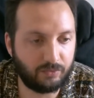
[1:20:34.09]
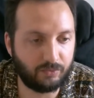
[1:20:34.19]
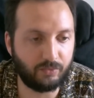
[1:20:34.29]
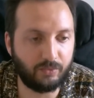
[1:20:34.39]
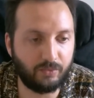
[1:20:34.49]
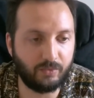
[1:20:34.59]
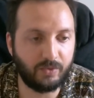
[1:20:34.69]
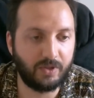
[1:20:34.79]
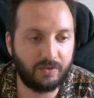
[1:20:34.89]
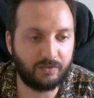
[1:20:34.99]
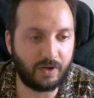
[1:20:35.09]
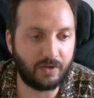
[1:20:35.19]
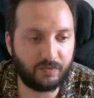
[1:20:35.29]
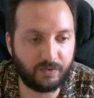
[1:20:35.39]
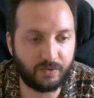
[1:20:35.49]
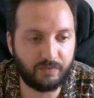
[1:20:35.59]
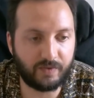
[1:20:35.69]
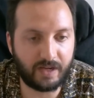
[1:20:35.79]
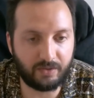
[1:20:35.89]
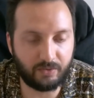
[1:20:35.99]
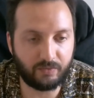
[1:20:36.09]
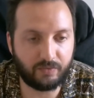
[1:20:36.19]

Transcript: to transfer value